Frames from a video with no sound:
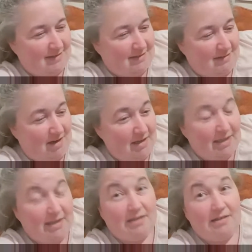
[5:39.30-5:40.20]
I get
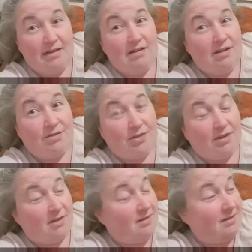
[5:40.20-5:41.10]
eaten alive,
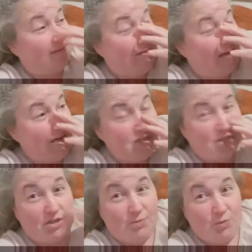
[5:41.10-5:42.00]
and Asher
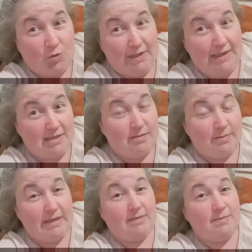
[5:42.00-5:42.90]
can walk next to
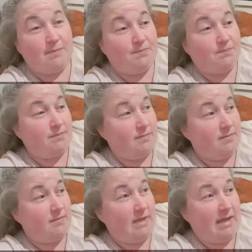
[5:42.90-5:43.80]
me.
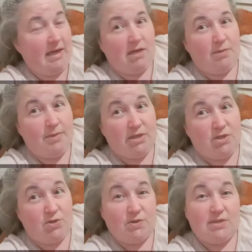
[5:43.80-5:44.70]
He could be in
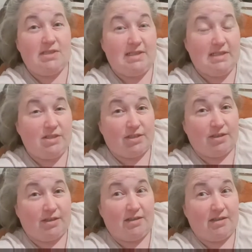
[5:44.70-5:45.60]
shorts and t-shirt,
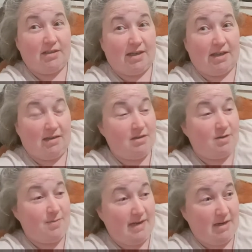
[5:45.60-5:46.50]
and I can
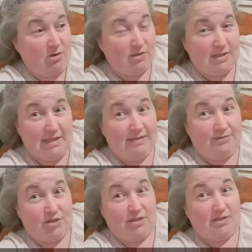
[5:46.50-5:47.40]
be in long sleeve
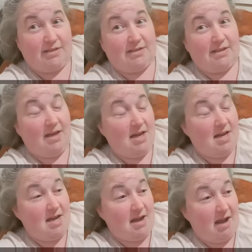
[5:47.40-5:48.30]
shirts,
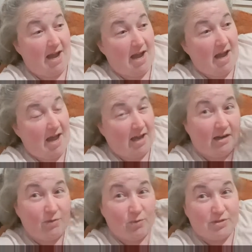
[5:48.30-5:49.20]
and
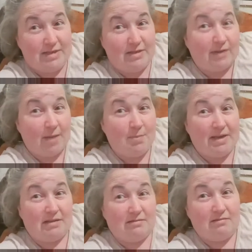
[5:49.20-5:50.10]
I will still get
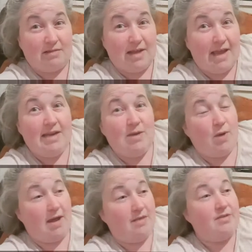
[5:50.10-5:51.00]
bitten
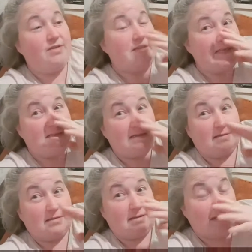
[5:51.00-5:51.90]
anywhere that
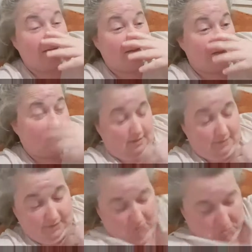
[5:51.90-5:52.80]
there's skin. I've
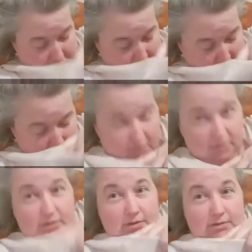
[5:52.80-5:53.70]
even got
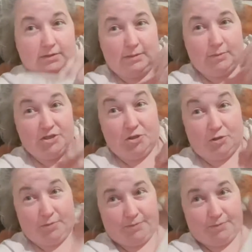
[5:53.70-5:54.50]
down my top.